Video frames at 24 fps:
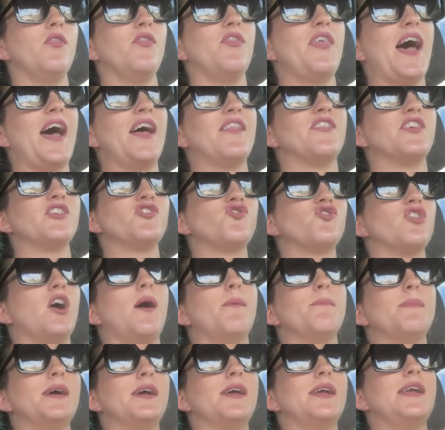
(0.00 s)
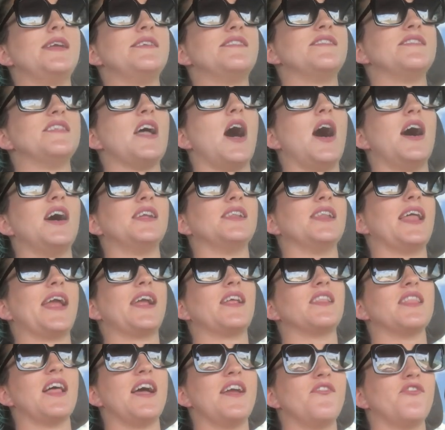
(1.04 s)
that the trauma is not
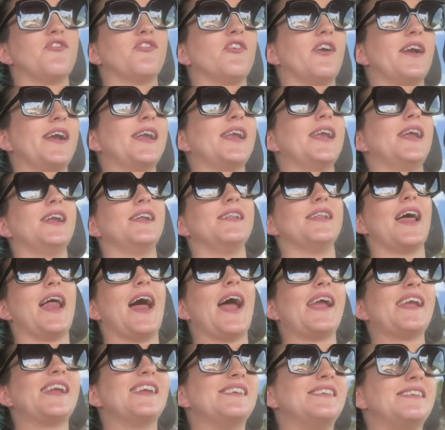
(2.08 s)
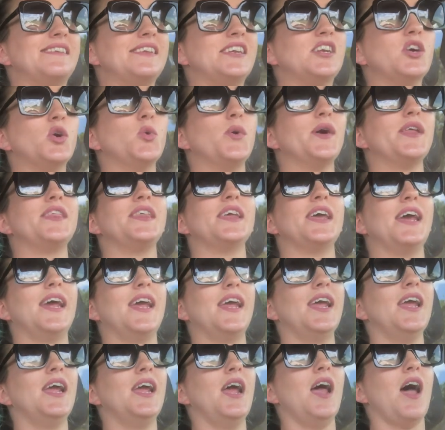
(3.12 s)
like life threatening, that I can deal with
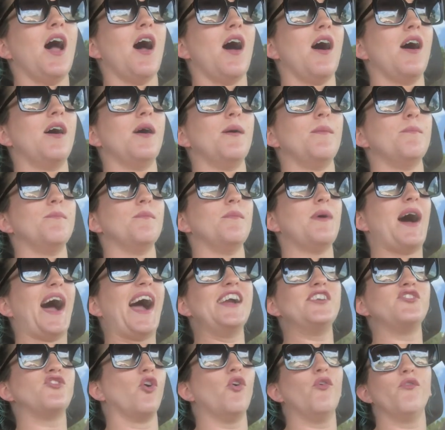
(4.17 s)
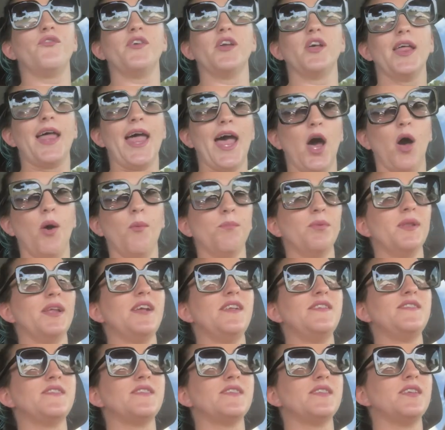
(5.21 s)
it. Um, I don't feel
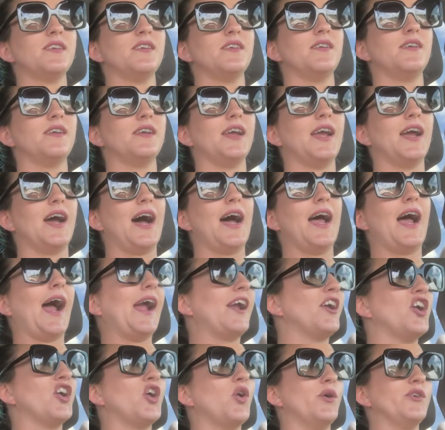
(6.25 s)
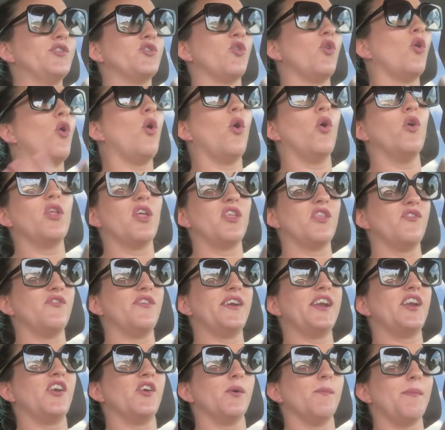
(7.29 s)
helpless. I could go into a whole other
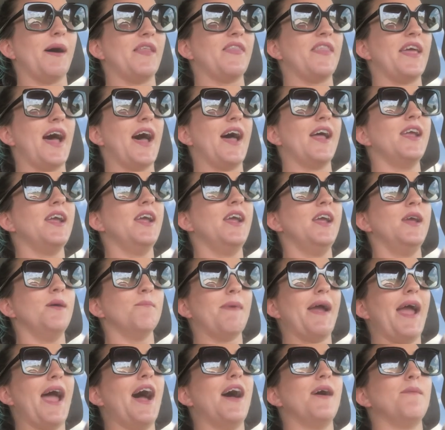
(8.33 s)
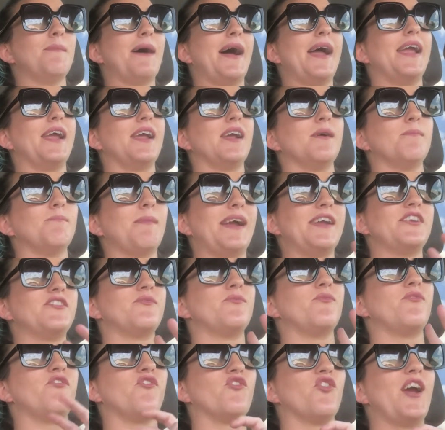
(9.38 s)
video about that. My, my, my
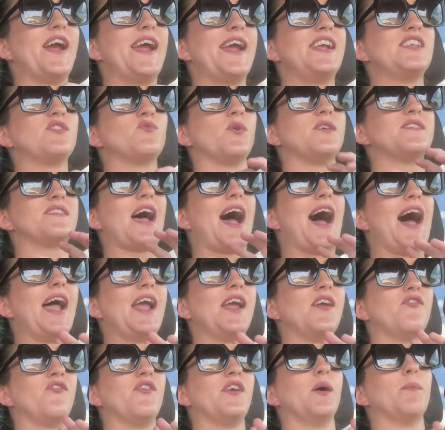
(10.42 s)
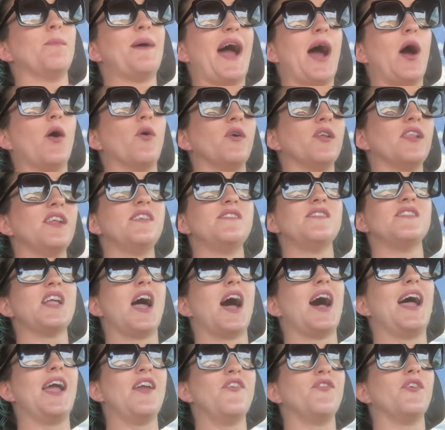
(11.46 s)
phrase was I feel powerless,
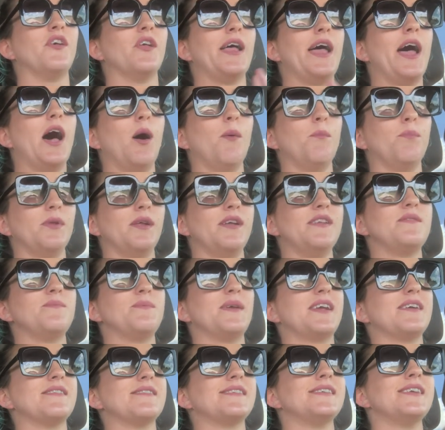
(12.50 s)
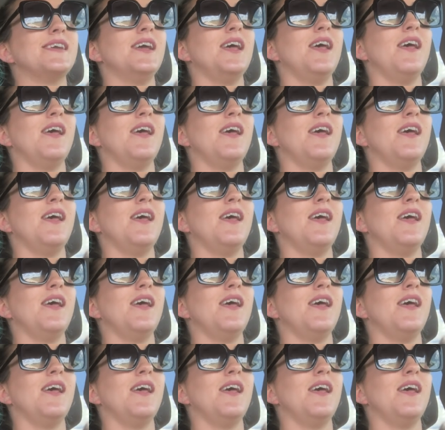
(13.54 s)
not I feel helpless because